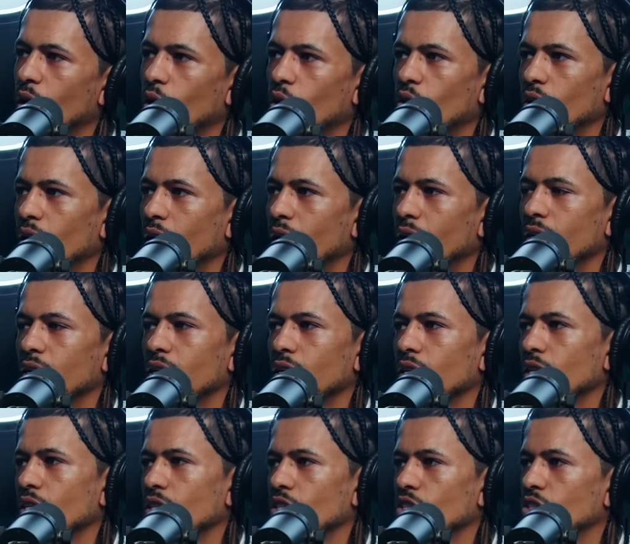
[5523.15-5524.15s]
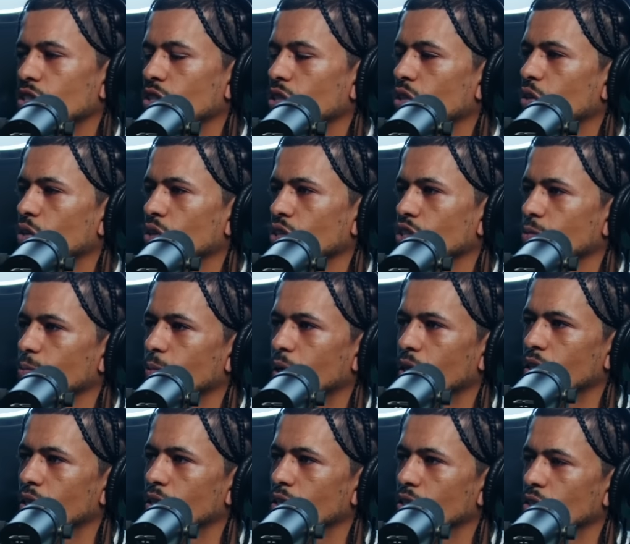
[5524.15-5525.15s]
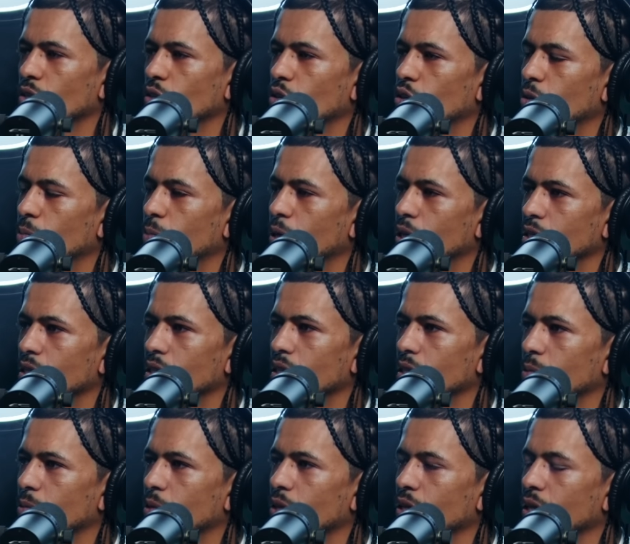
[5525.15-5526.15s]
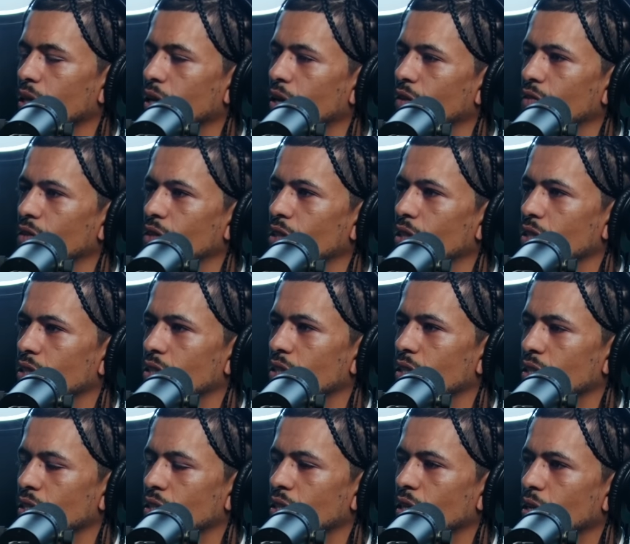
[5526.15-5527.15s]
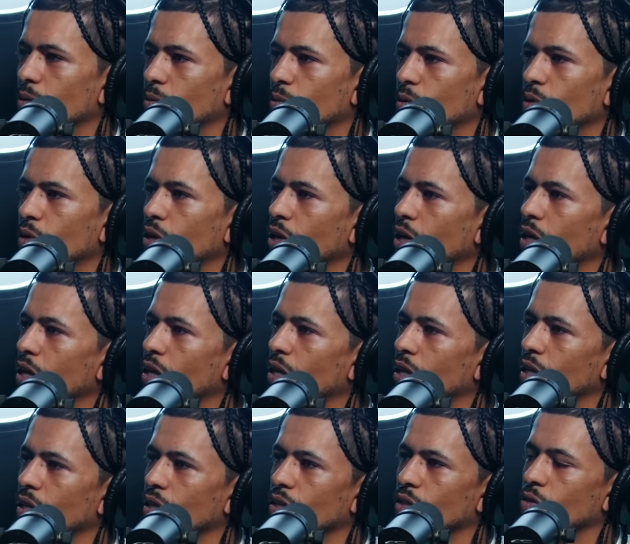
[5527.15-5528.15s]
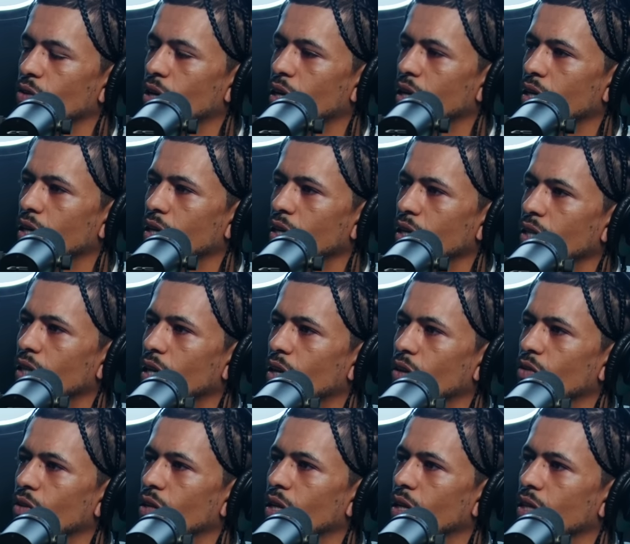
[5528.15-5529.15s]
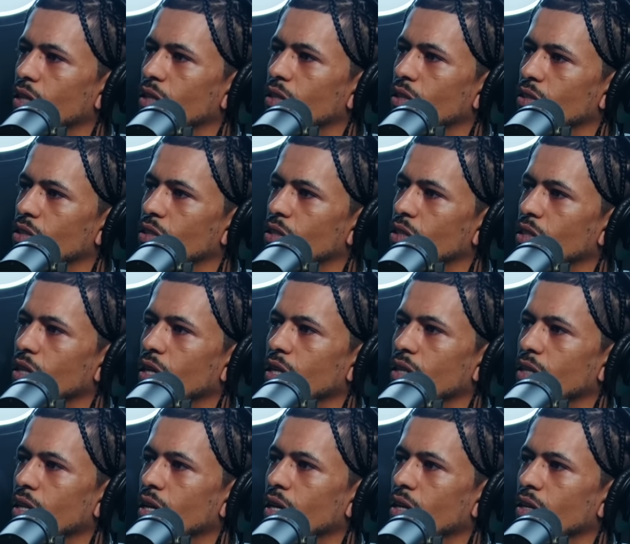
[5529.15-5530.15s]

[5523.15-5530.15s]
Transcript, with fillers: All that in the industry costs money. So you're basically bringing everything to the table. And look, you got kicked out like just like